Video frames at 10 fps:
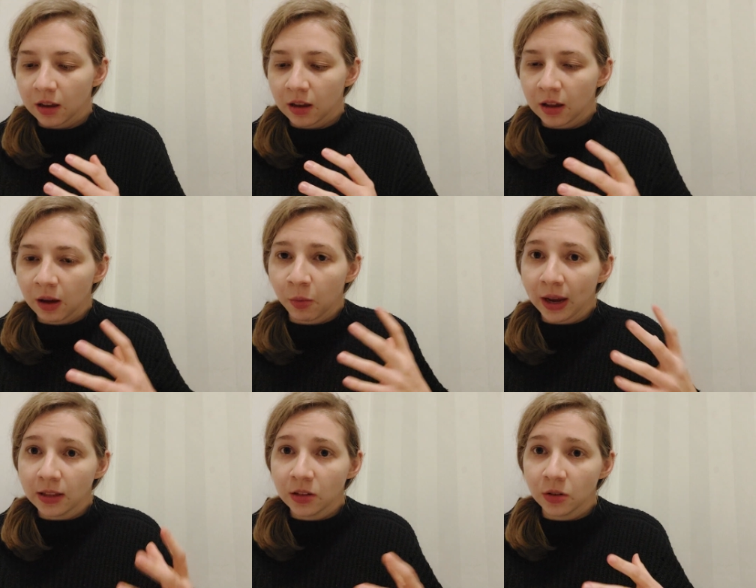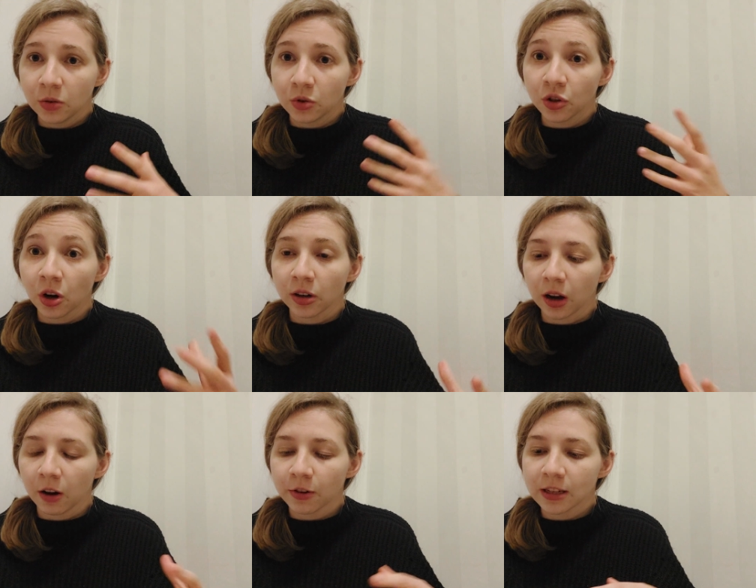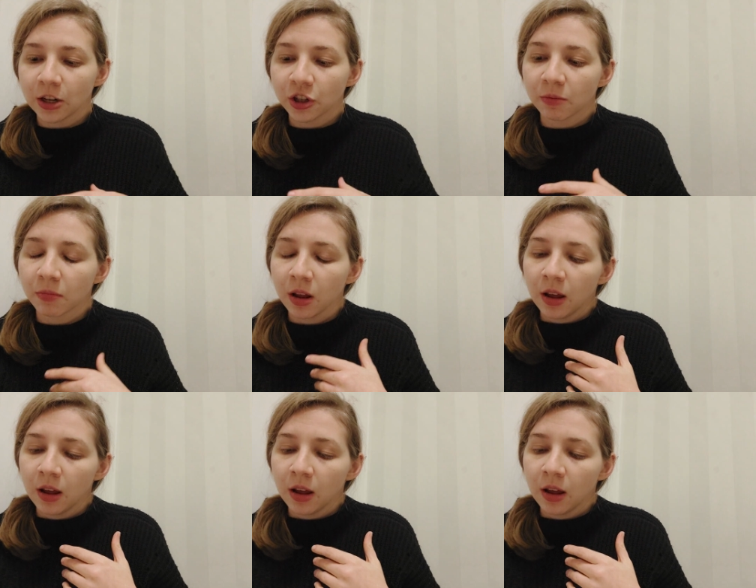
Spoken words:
a way to start a conversation.